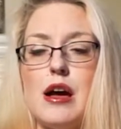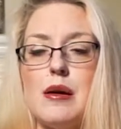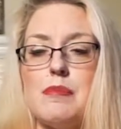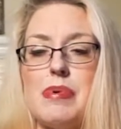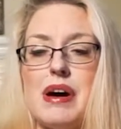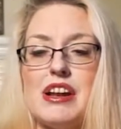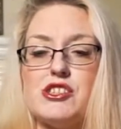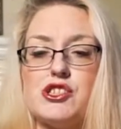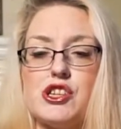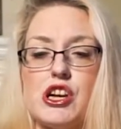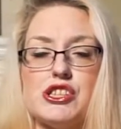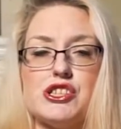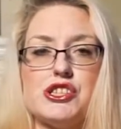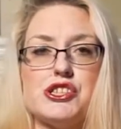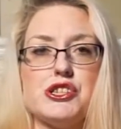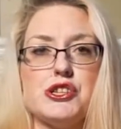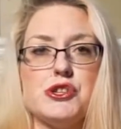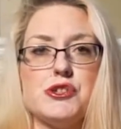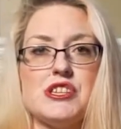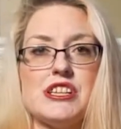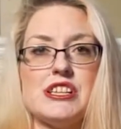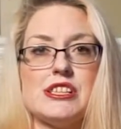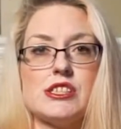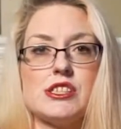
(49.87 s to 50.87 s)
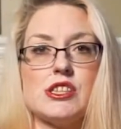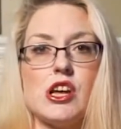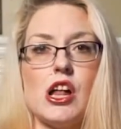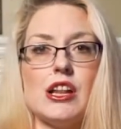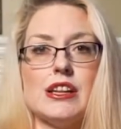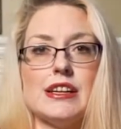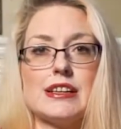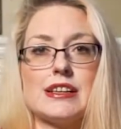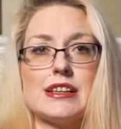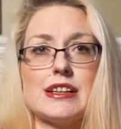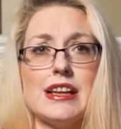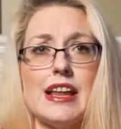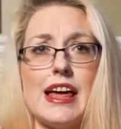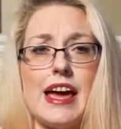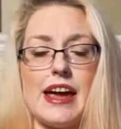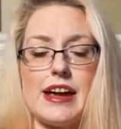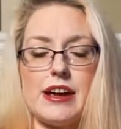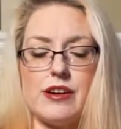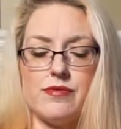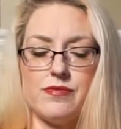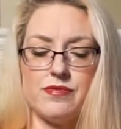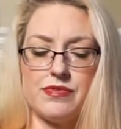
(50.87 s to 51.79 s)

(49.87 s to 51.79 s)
but just using solid clay.